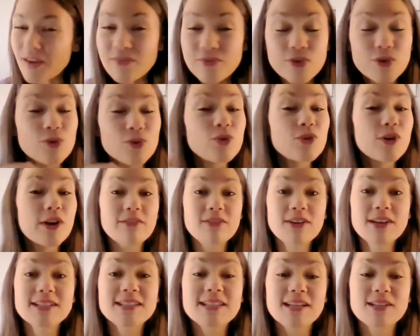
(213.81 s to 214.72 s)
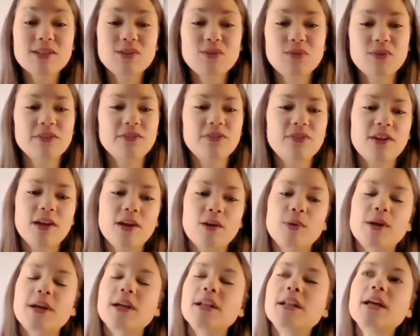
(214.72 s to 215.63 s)
food cravings, that sort of thing,
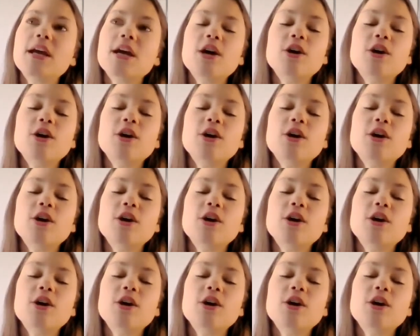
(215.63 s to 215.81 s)
right?